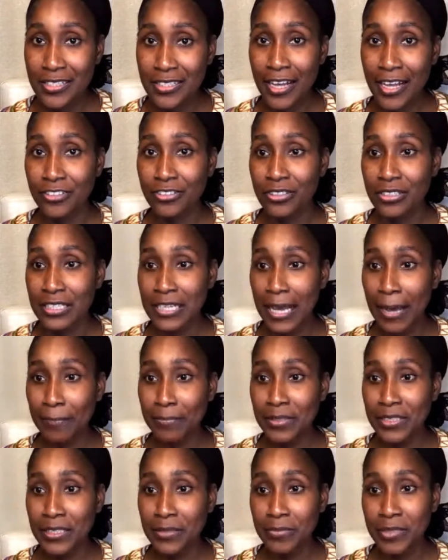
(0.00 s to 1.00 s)
actually
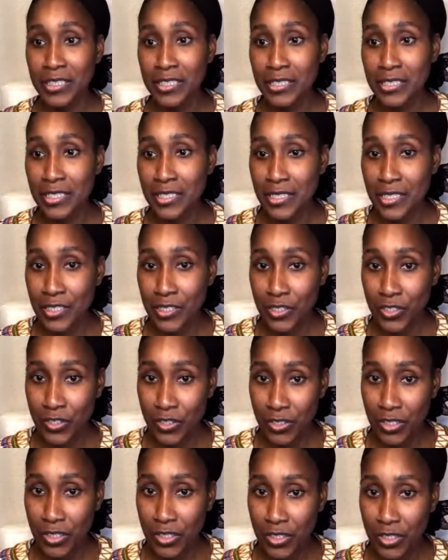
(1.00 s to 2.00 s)
happening because
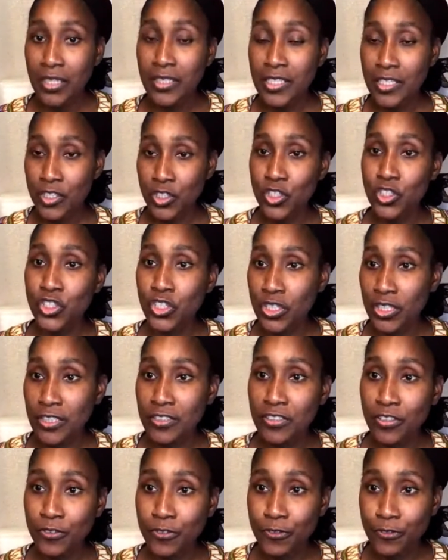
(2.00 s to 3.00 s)
there's sugar
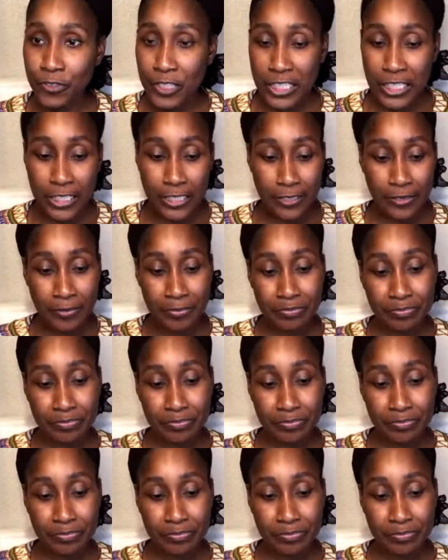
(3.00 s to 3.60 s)
to feed